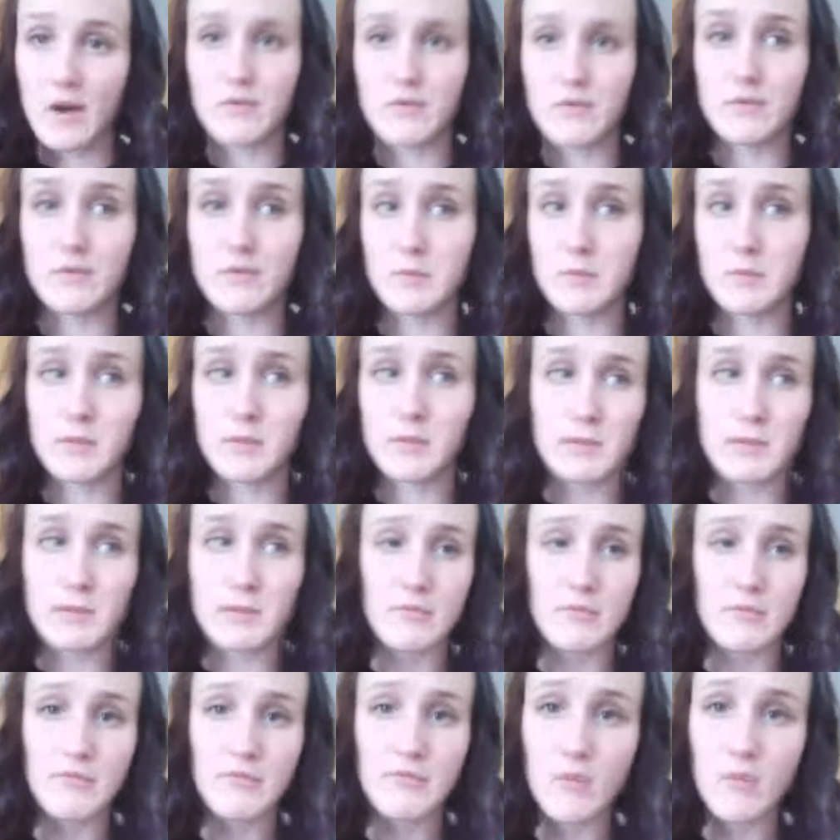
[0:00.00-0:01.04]
Have you ever been married
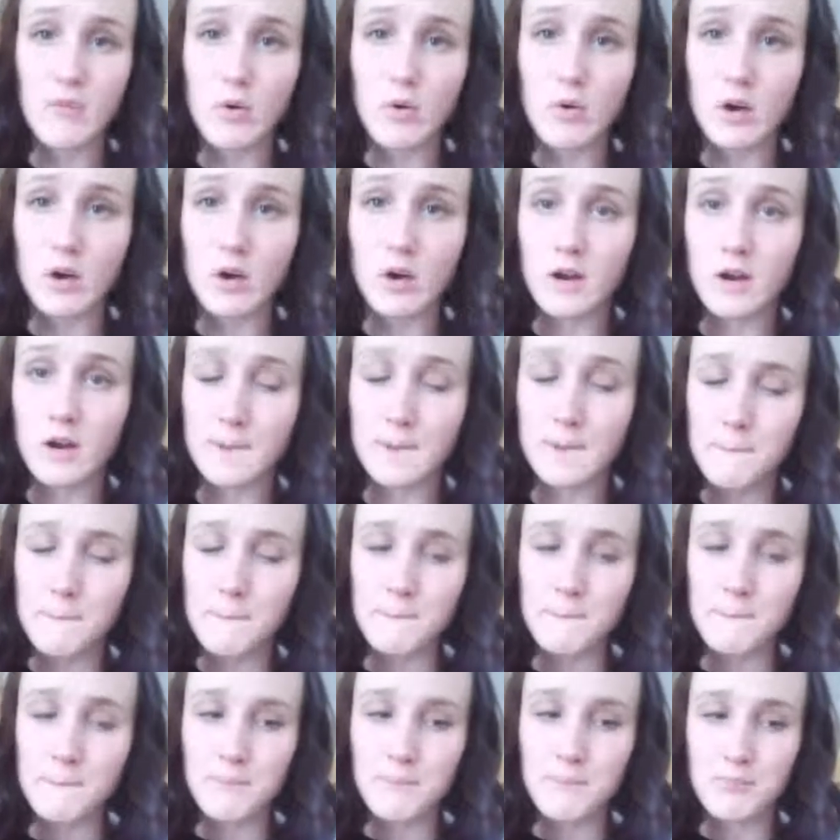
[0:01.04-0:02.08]
before?
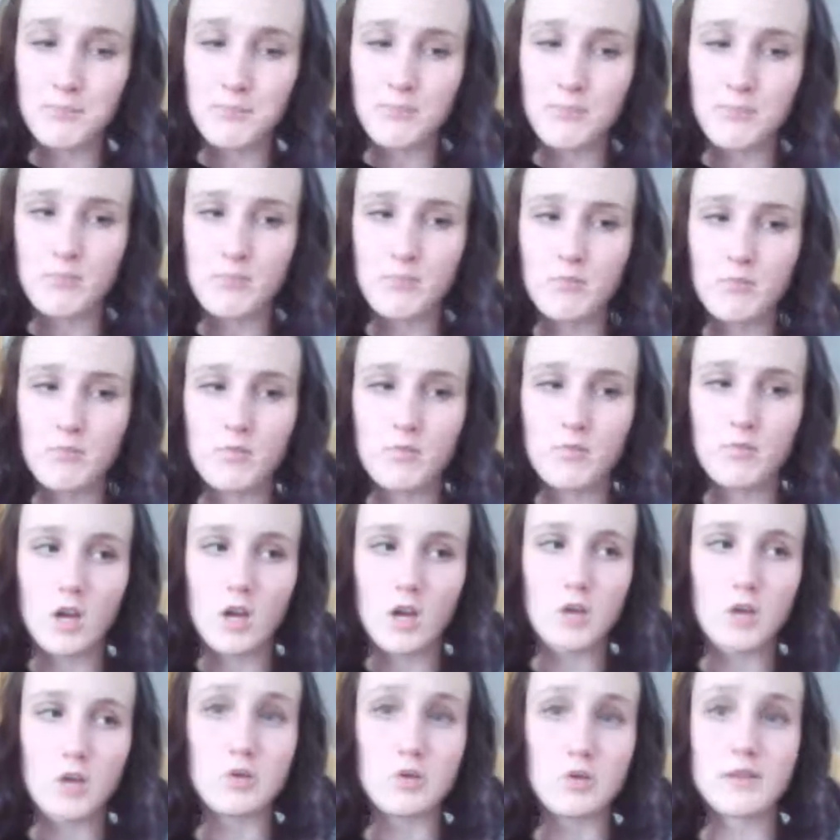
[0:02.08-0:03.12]

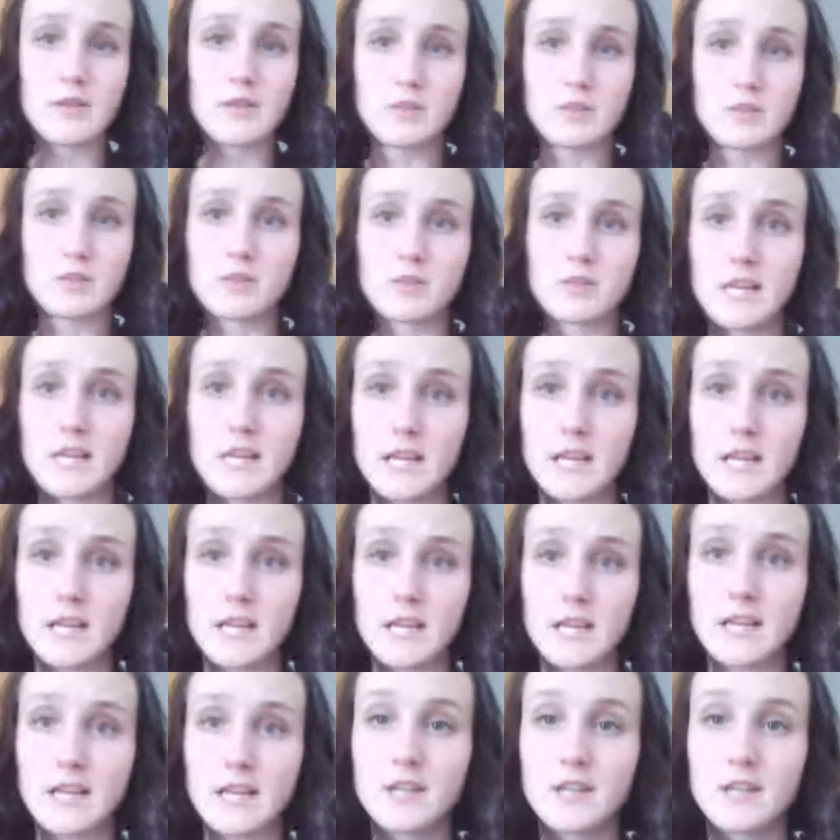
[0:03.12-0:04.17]
Are you guys
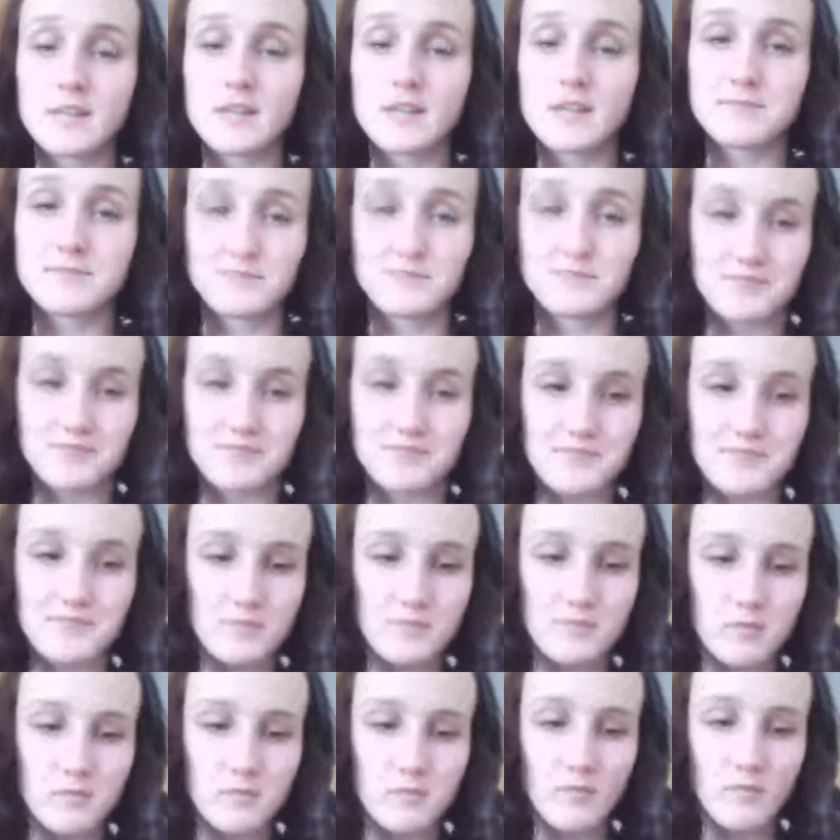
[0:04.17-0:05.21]
related?
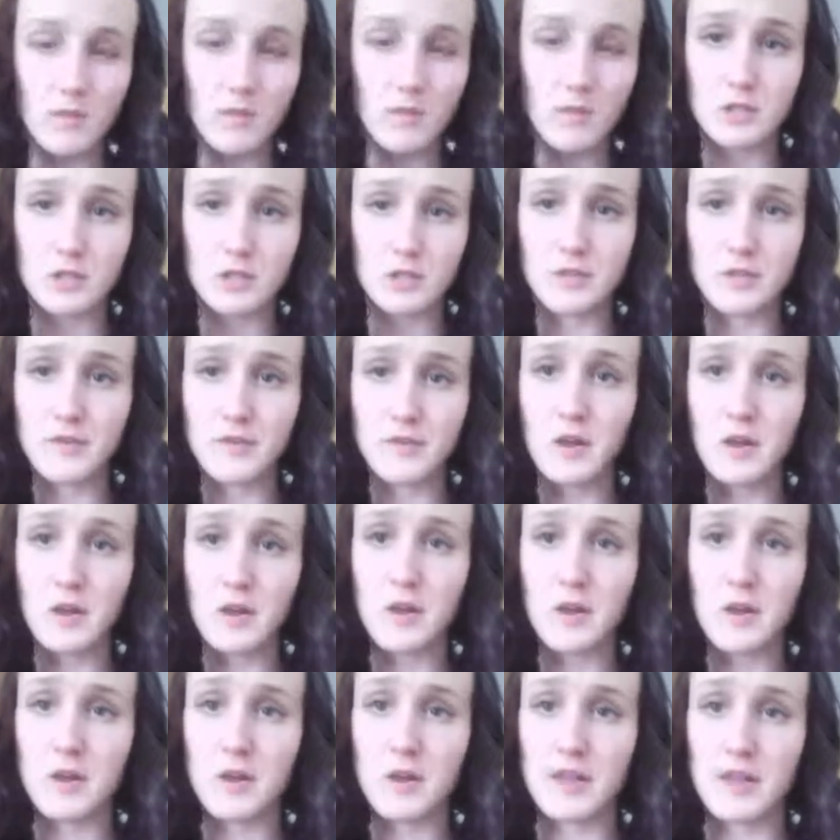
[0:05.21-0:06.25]
So you
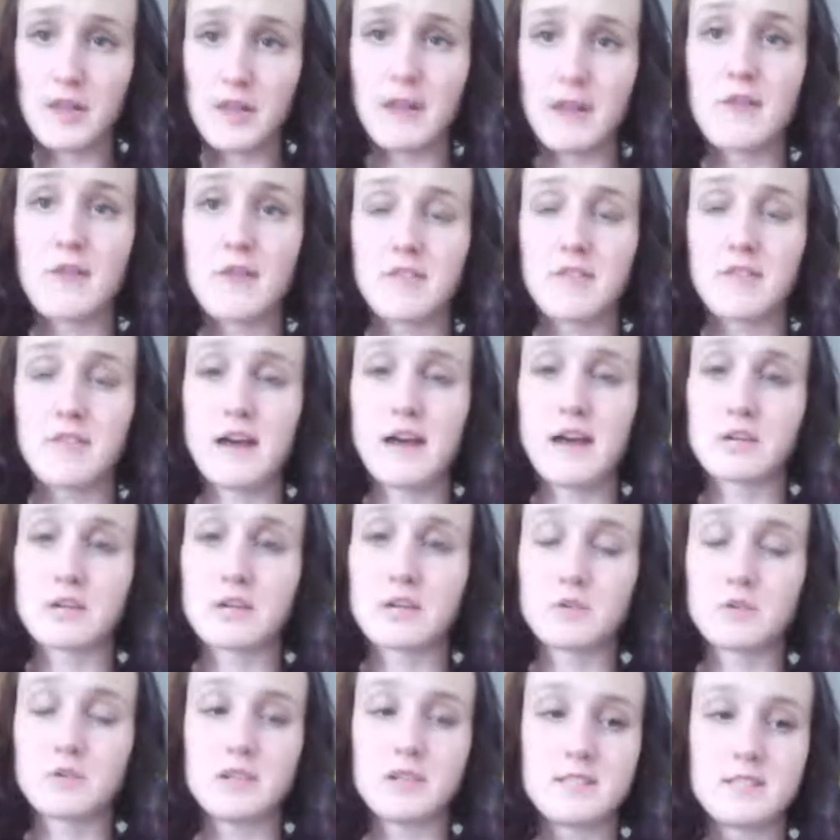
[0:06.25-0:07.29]
fill all that out for the
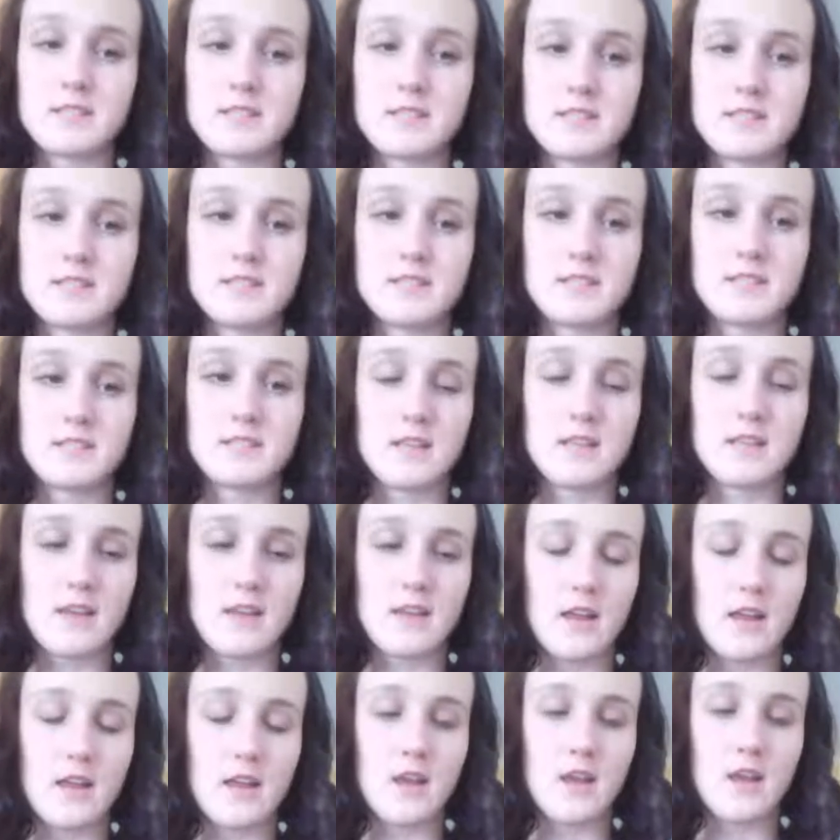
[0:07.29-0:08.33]
actual license, and
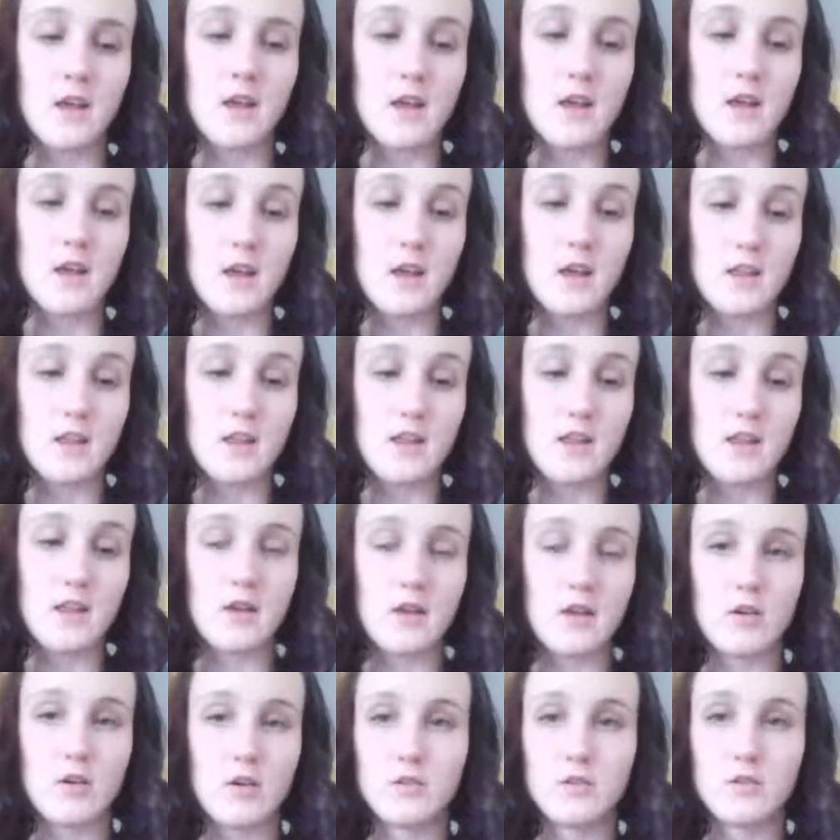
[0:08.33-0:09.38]
then
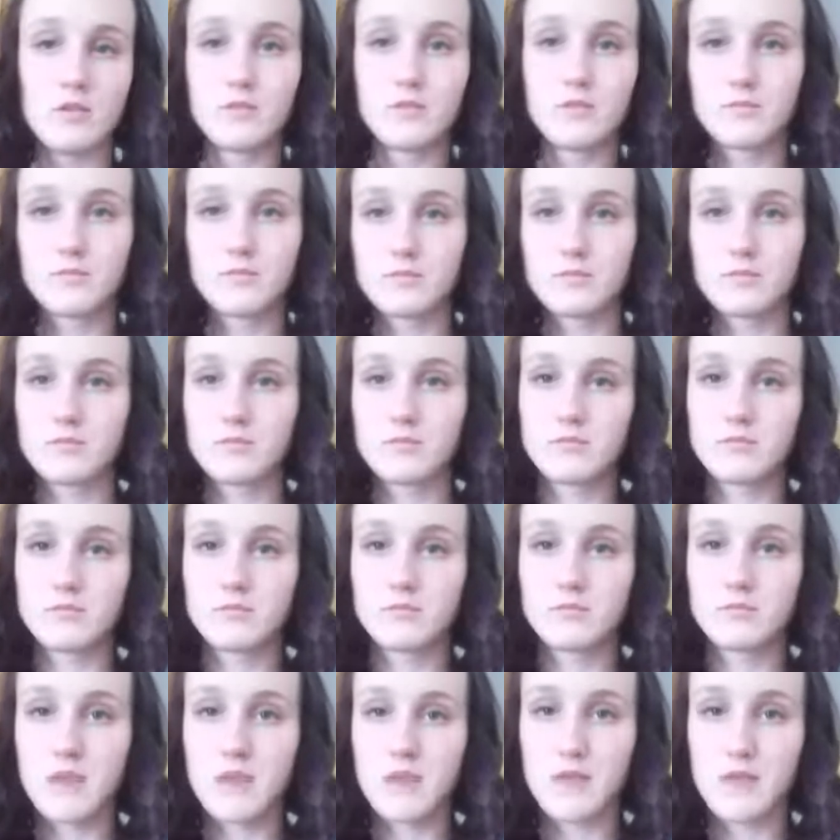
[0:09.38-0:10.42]
they'll
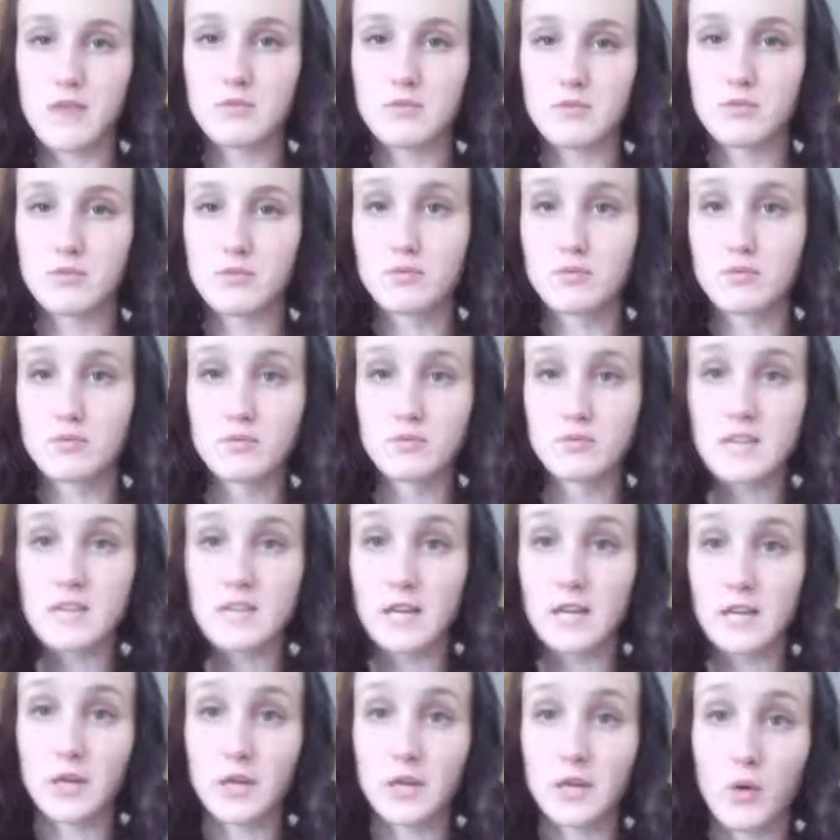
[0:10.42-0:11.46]
have you
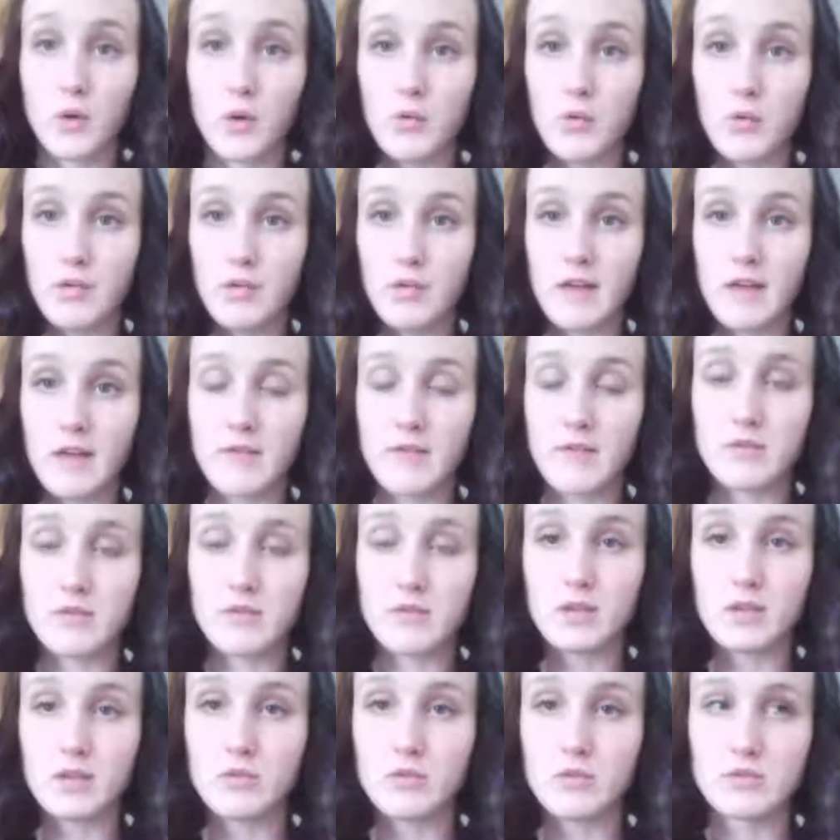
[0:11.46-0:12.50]
take an oath that
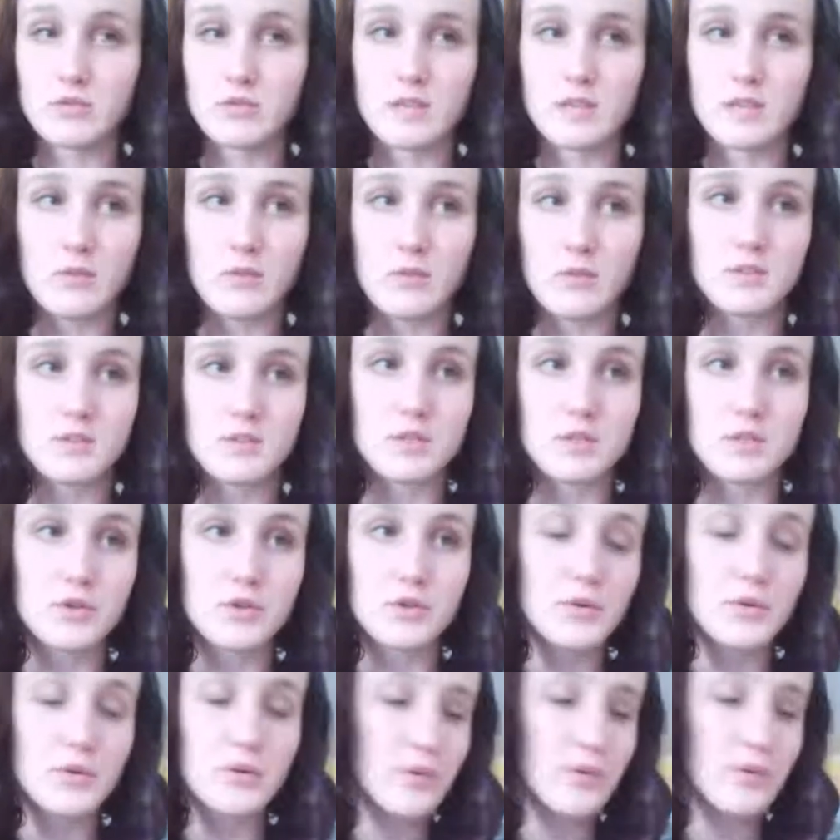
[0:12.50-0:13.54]
everything you said was the
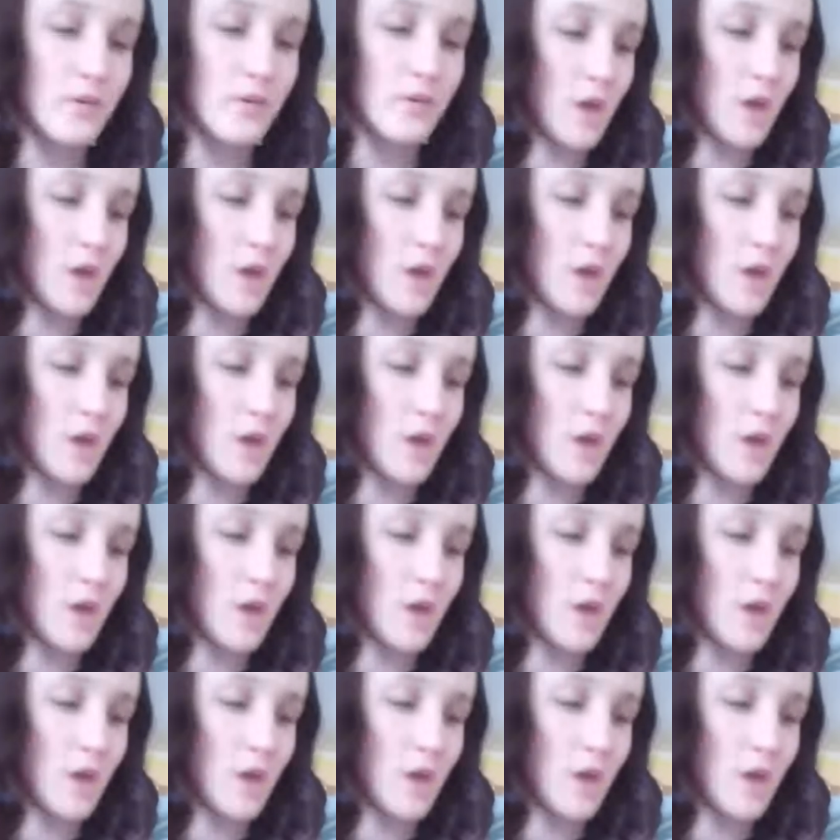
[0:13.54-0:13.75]
truth.